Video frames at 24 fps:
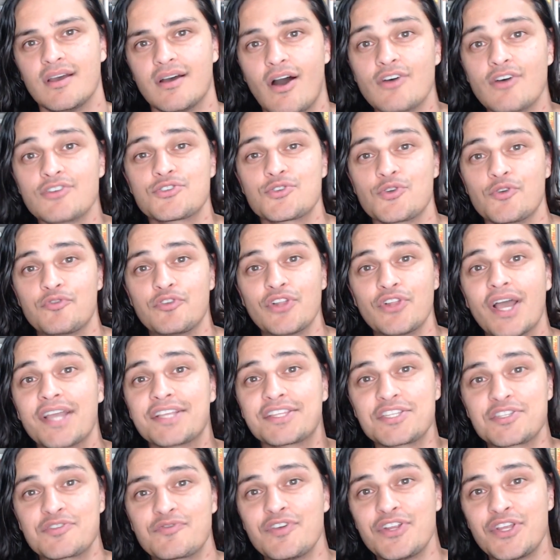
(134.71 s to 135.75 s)
Also, if you
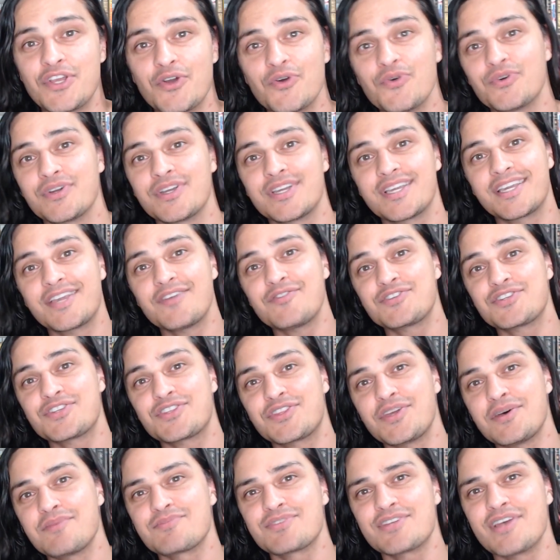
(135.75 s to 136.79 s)
like this video, give us a
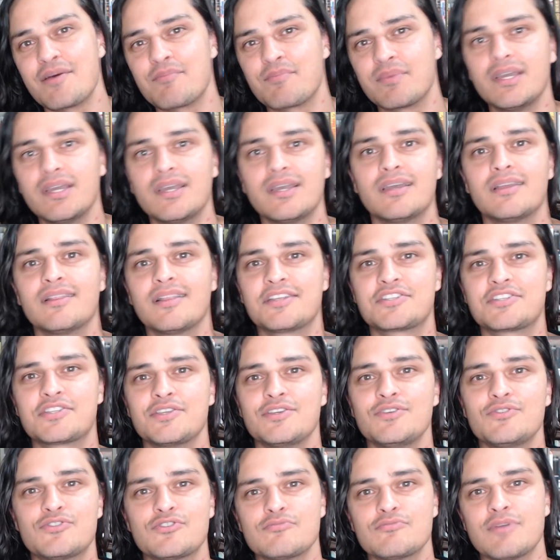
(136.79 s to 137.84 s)
thumbs up. It lets
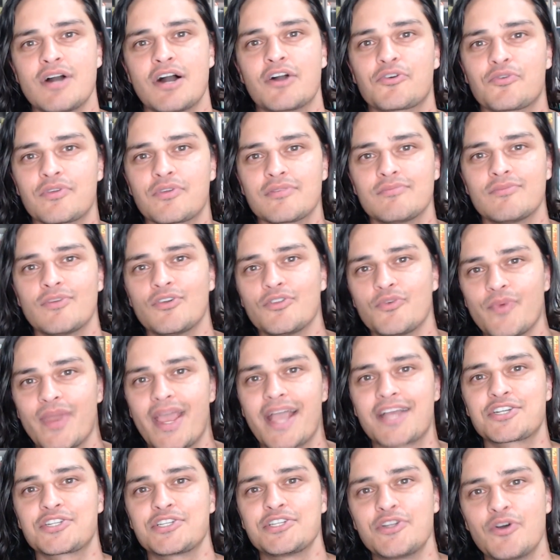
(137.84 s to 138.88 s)
the YouTube algorithm know that we
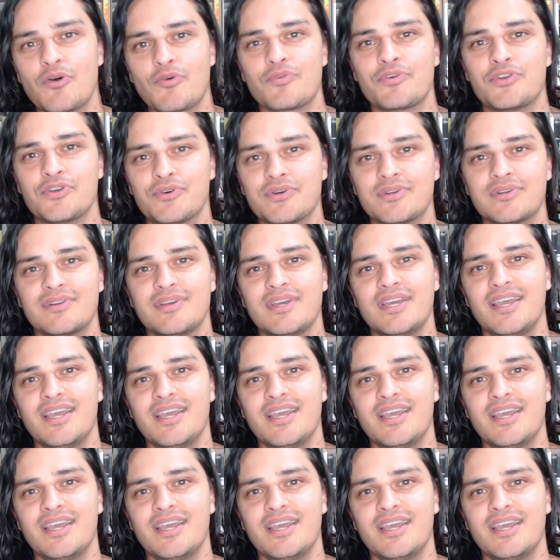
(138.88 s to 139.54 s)
actually know what we're doing.